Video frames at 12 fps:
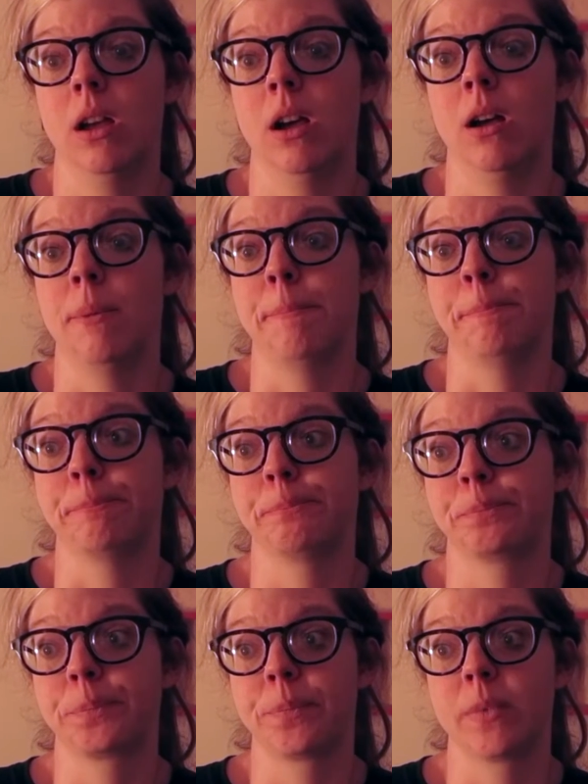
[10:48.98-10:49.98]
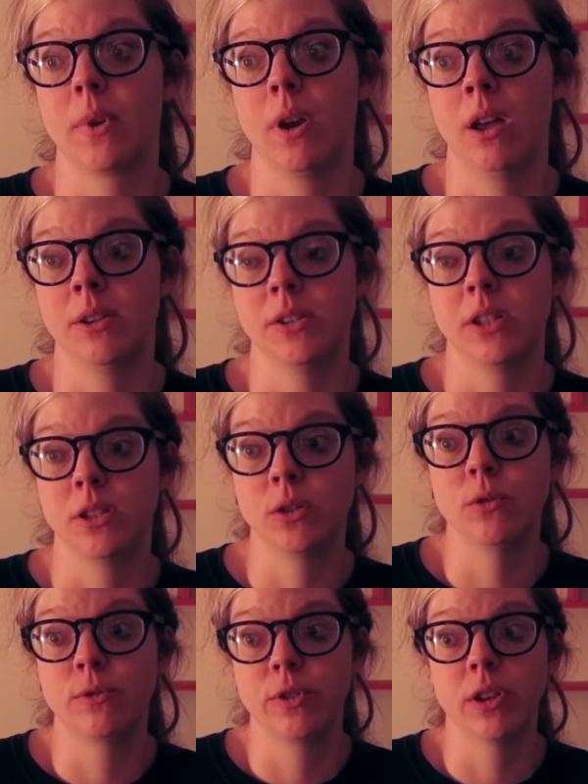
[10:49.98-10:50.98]
Um, honestly
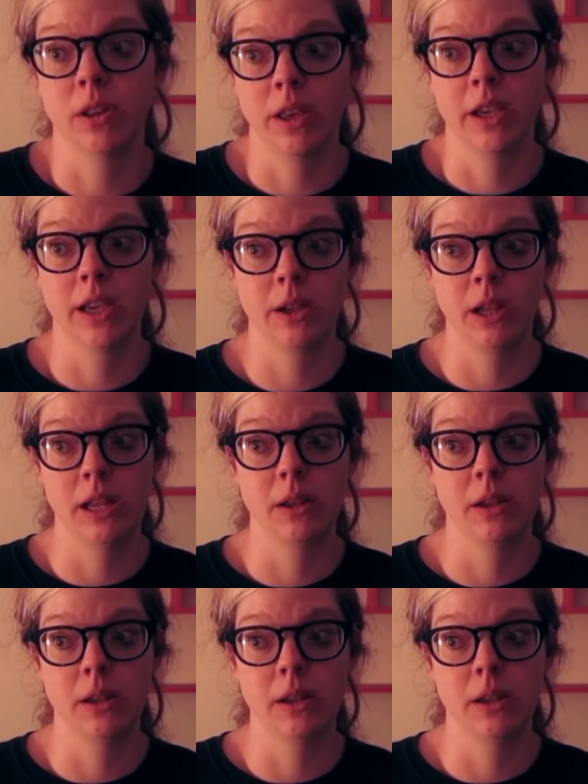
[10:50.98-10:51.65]
do feel like it,